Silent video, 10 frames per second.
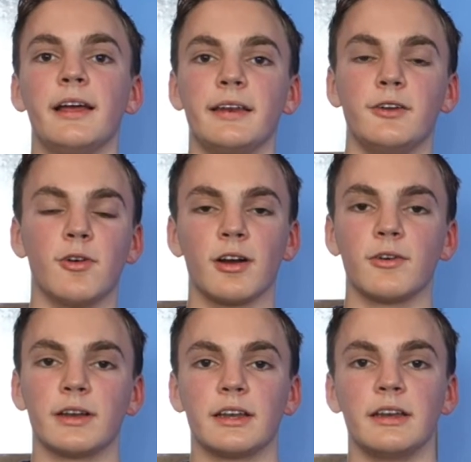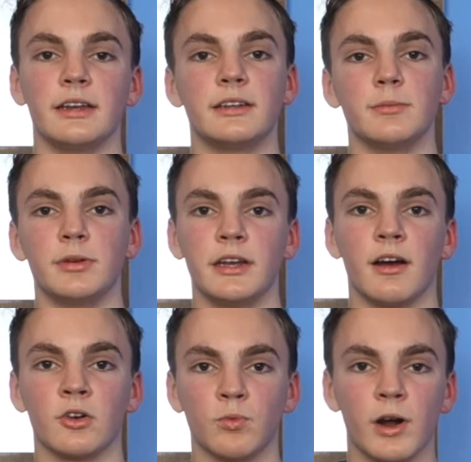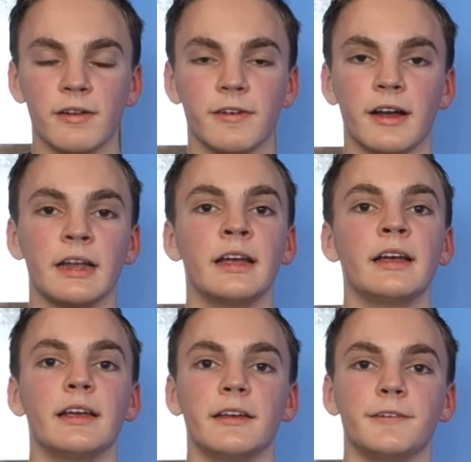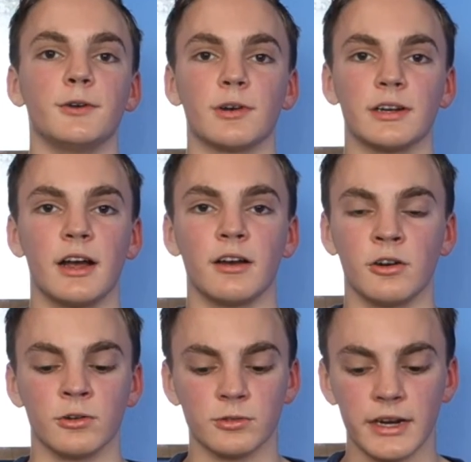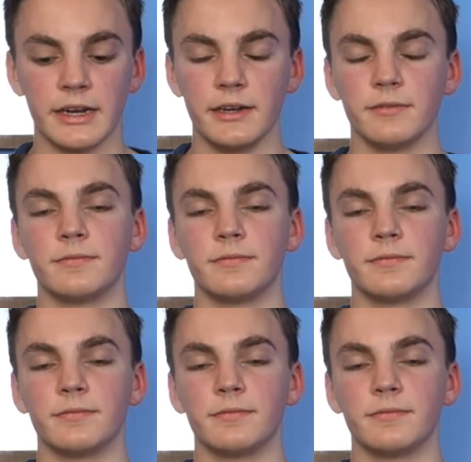and you are going to need to be on Wi-Fi if you are not already.